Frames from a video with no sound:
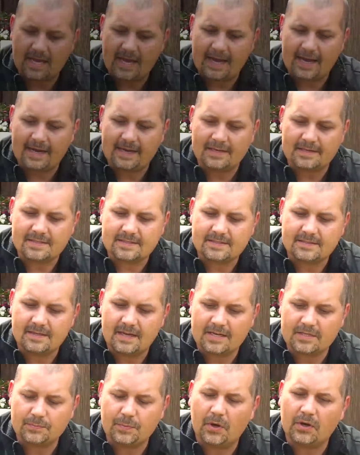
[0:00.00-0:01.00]
as,
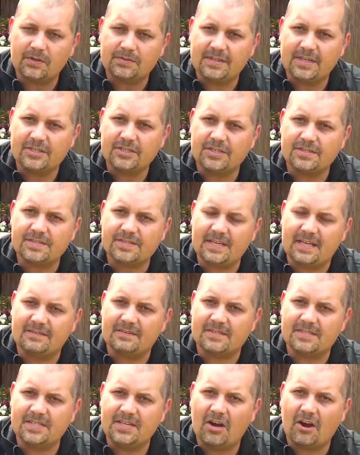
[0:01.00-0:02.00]
as politicians in the
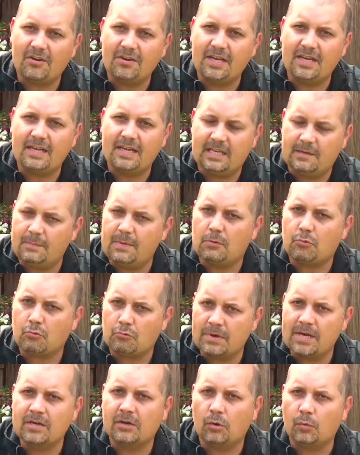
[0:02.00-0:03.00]
CRD need to be
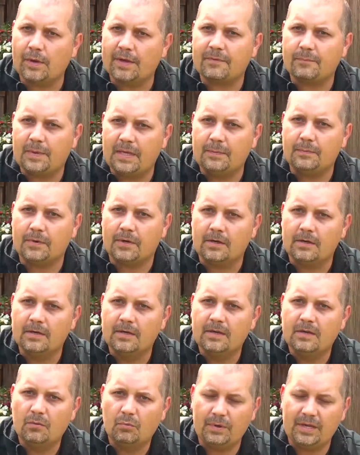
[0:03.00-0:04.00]
real with people.
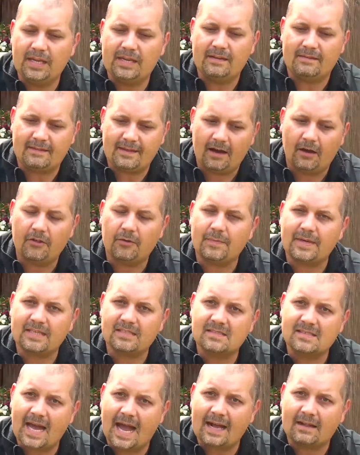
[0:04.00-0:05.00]
We need to tell them
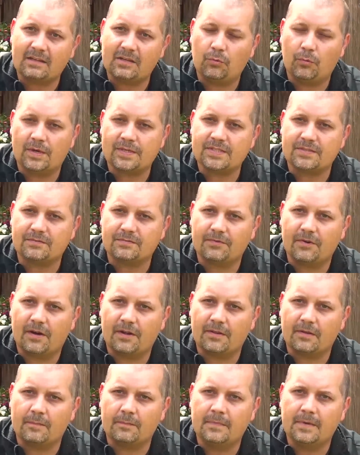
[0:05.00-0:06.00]
exactly what's in front
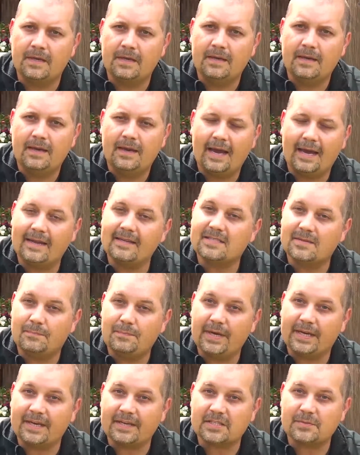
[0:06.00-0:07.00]
of them. And it's a
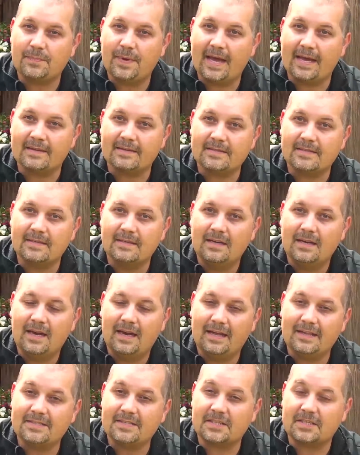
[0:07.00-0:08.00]
big expense.
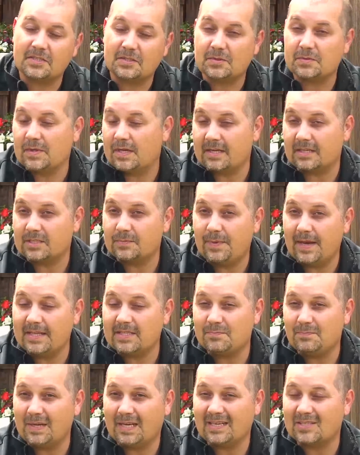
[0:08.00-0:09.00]
And it's an
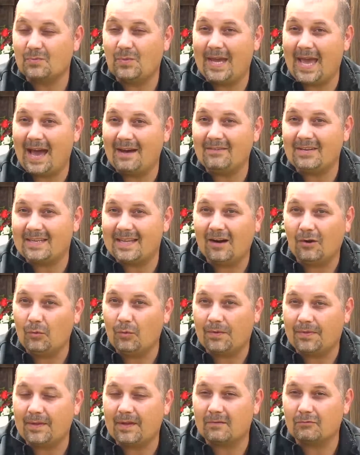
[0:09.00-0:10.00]
expense because we haven't dealt
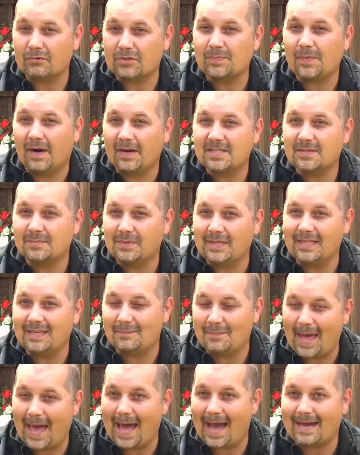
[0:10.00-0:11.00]
with it responsibly in the
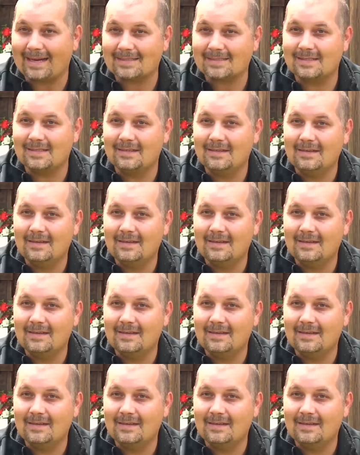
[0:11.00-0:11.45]
past.